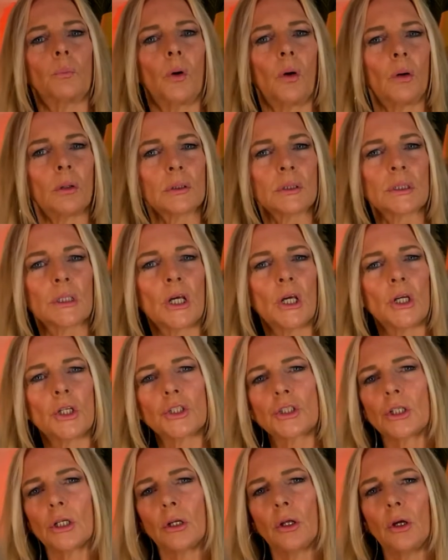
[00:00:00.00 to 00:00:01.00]
was.
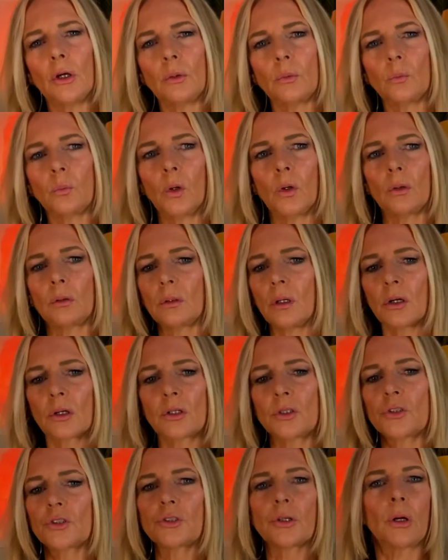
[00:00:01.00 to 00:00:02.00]
She learned what a
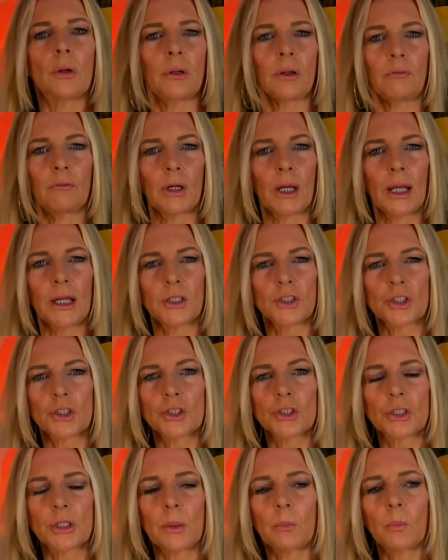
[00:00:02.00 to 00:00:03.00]
controlling
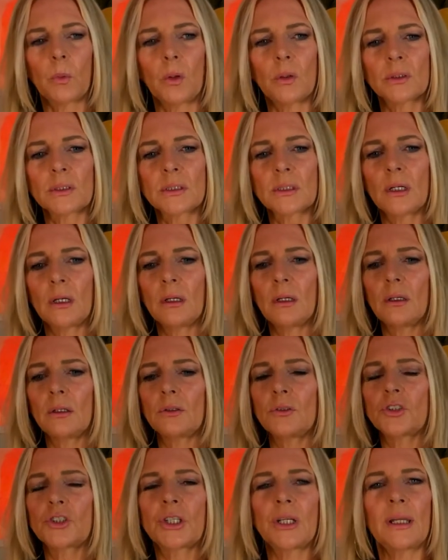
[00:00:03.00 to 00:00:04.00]
relationship was.
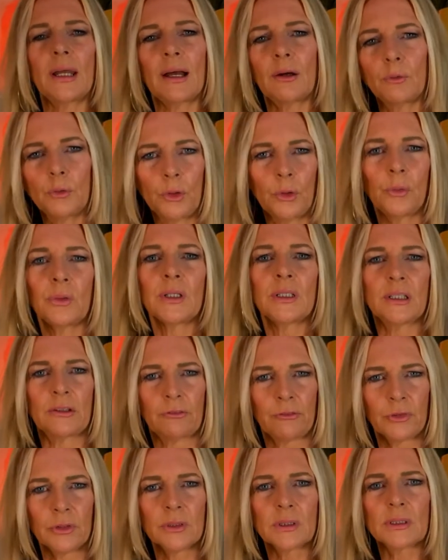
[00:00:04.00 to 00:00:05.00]
She now knew the
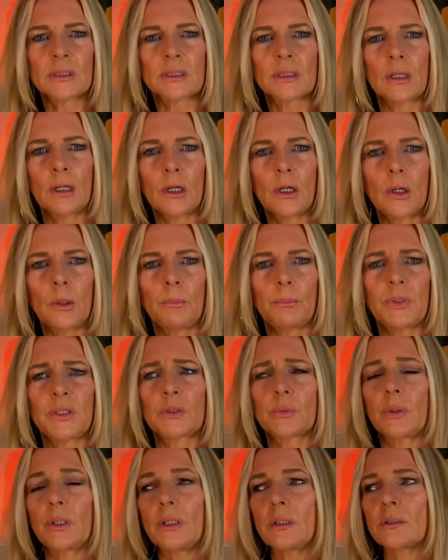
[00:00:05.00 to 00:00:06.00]
difference
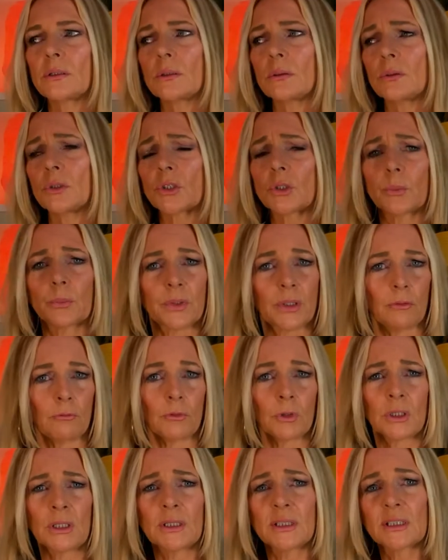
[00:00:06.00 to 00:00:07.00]
between something
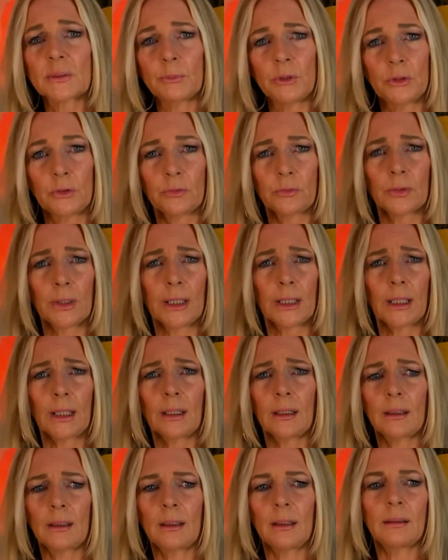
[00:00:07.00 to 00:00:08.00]
running smoothly
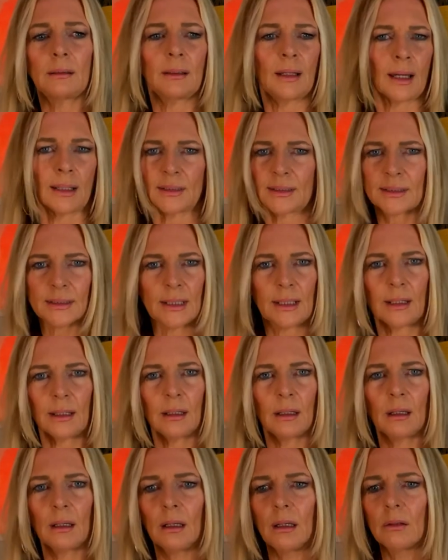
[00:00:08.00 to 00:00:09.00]
and nicely
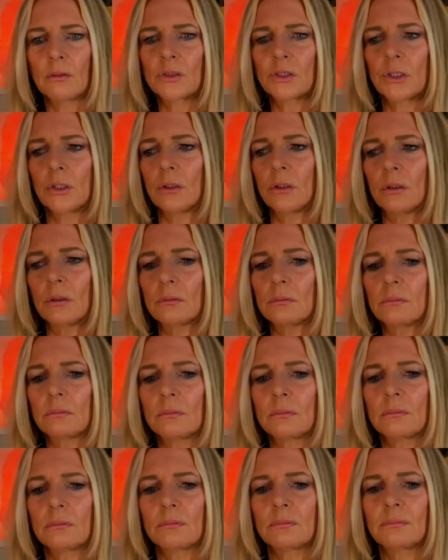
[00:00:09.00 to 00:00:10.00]
to
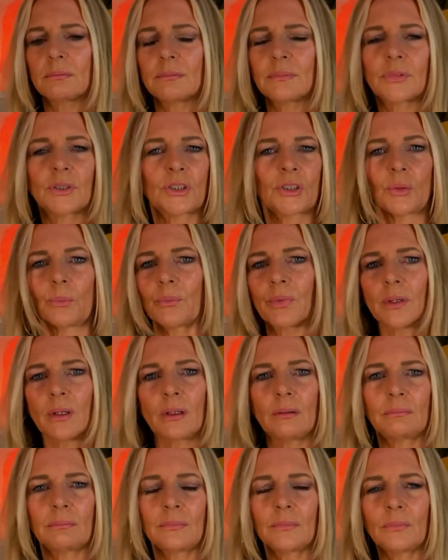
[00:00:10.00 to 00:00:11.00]

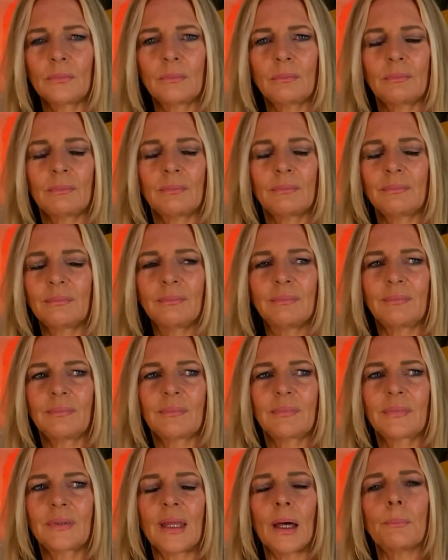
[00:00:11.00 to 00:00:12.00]
something
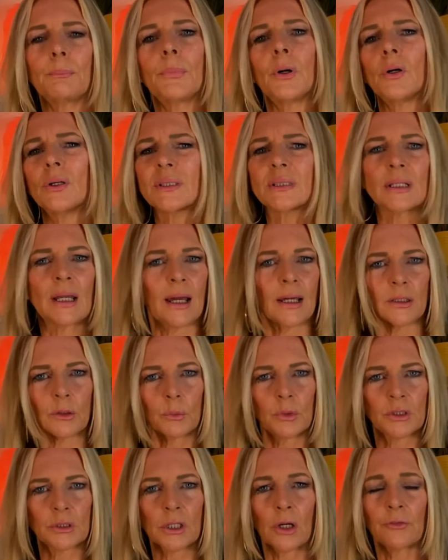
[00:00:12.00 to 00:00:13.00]
that Paul Snider
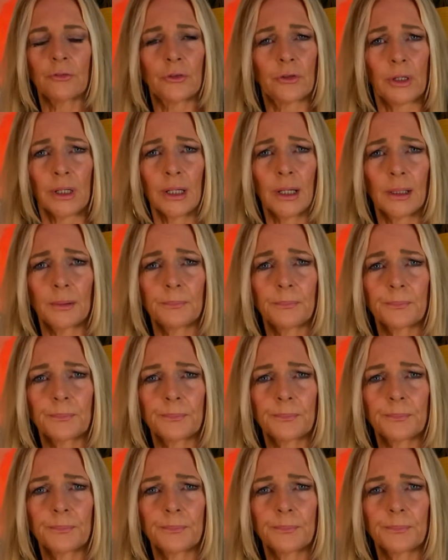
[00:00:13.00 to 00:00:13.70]
was offering her.